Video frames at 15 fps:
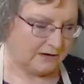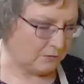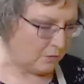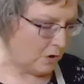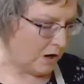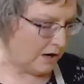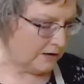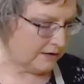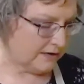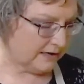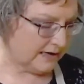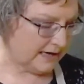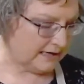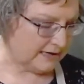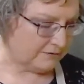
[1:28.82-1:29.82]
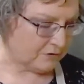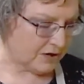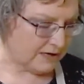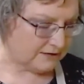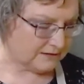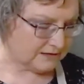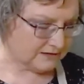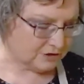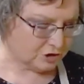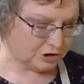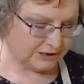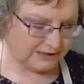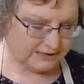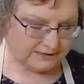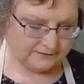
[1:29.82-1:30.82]
a wok, and I've got
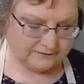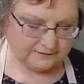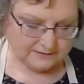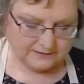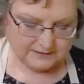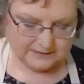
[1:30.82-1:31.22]
chicken